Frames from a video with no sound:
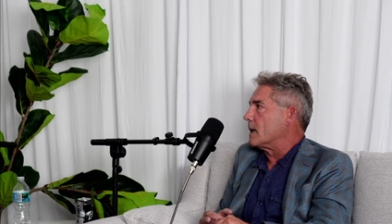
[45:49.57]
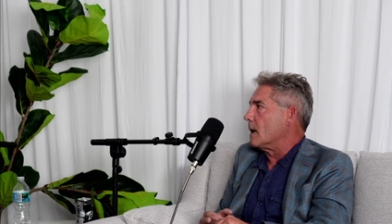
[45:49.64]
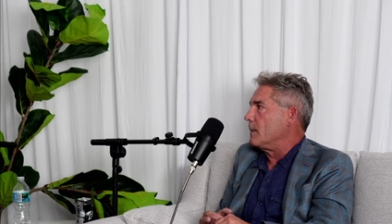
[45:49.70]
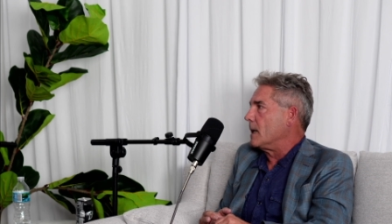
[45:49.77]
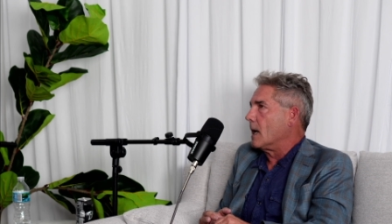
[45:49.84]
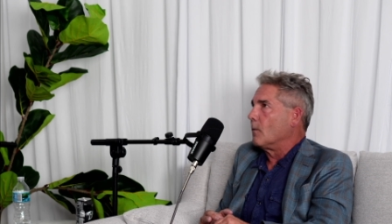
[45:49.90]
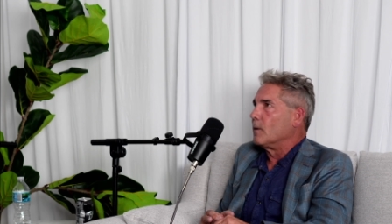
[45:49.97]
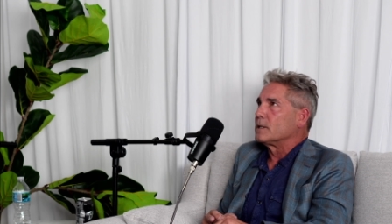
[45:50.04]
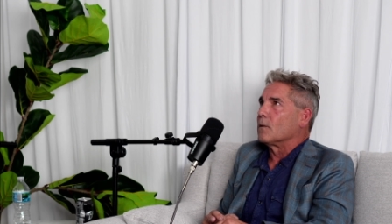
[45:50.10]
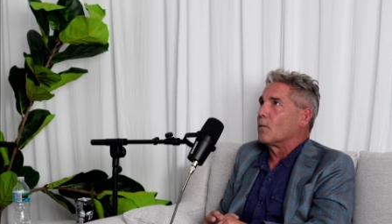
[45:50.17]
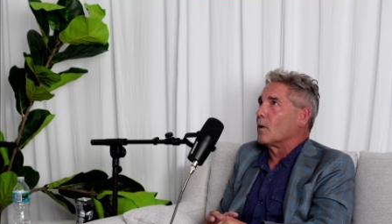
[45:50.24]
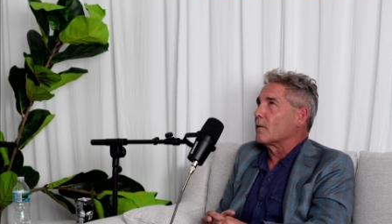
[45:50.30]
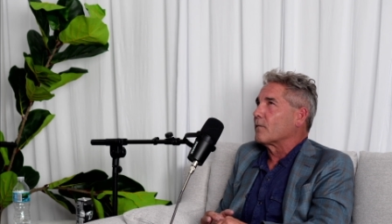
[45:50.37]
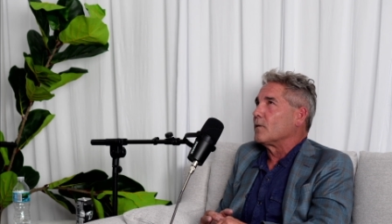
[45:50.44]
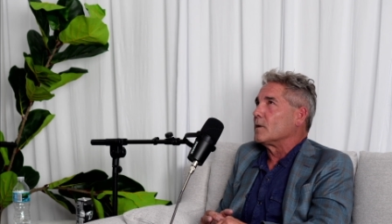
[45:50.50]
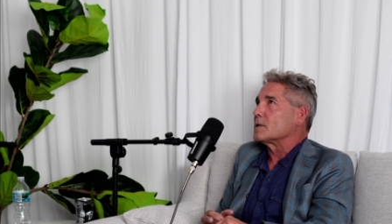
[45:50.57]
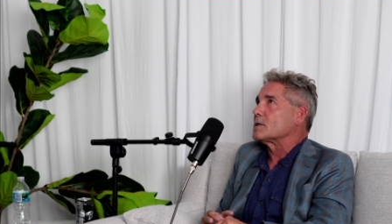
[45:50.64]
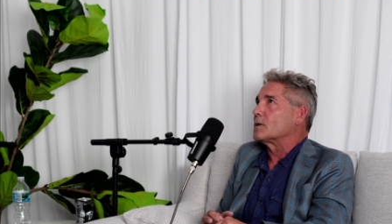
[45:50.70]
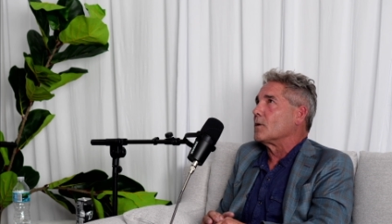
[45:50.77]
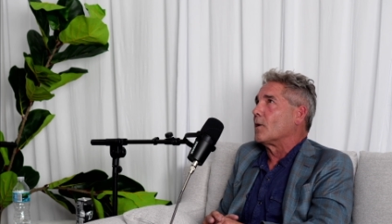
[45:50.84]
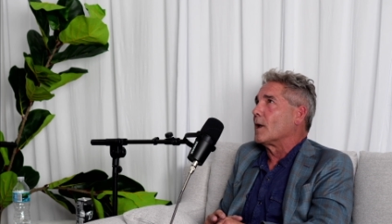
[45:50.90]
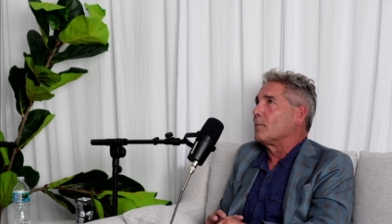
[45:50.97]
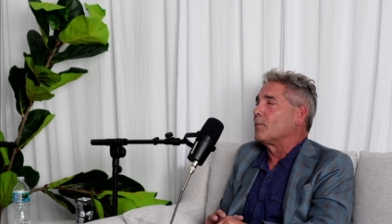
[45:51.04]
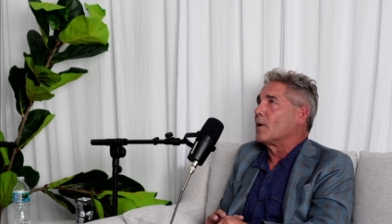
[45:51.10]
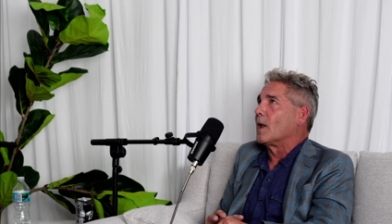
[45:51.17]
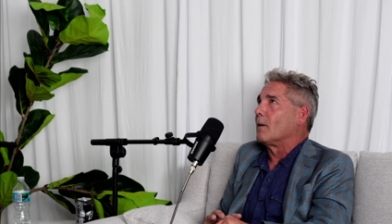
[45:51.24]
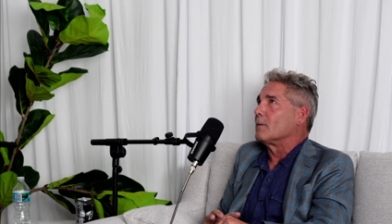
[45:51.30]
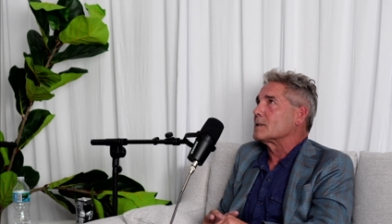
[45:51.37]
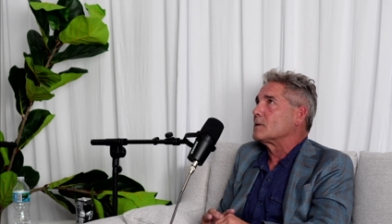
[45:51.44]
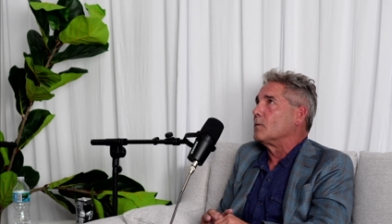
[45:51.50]
I mean, I went to work for a startup when I
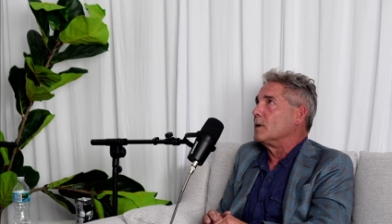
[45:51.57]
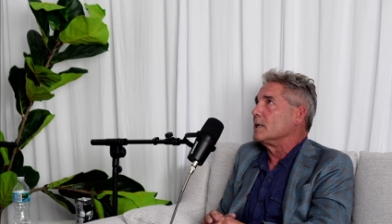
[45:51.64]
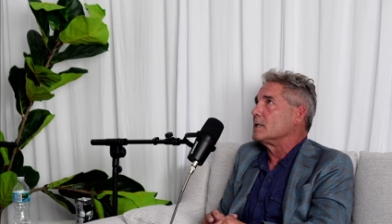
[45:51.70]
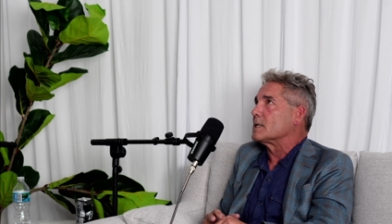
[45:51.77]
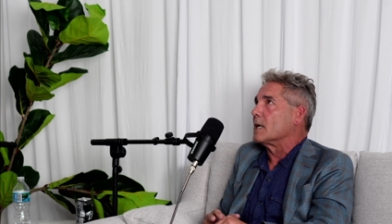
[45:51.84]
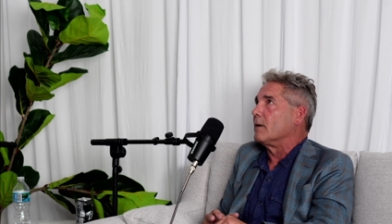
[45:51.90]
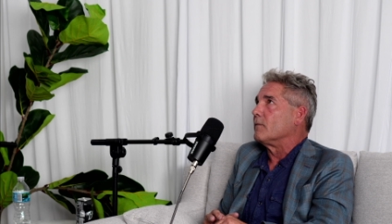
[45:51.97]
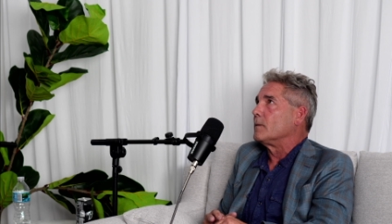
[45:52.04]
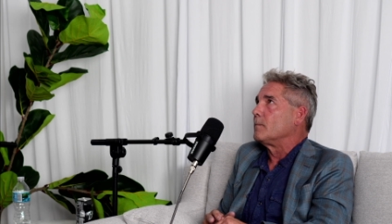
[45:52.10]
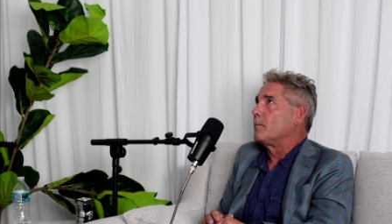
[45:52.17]
was 27.